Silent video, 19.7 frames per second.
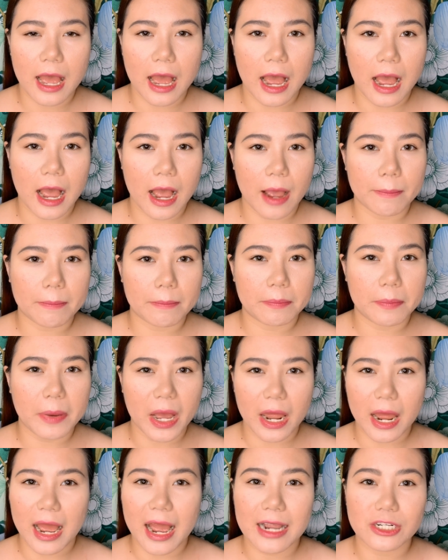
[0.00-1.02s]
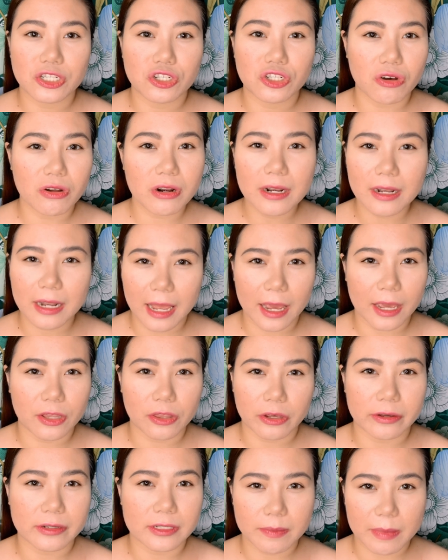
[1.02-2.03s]
but I don't like
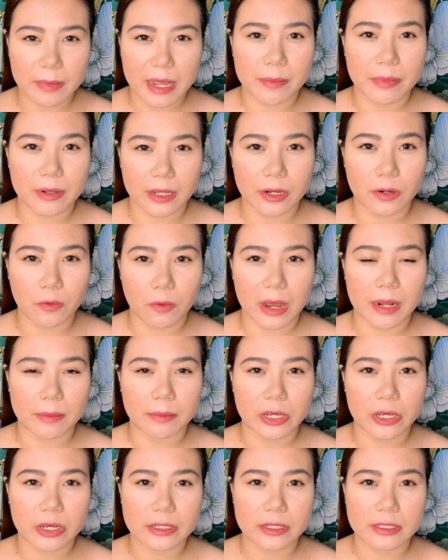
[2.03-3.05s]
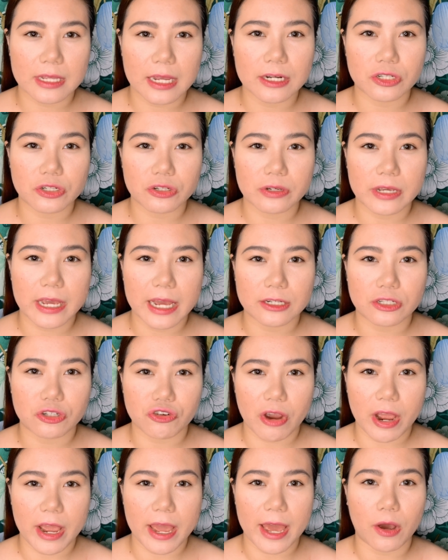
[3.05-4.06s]
those Maybelline one because they do get dry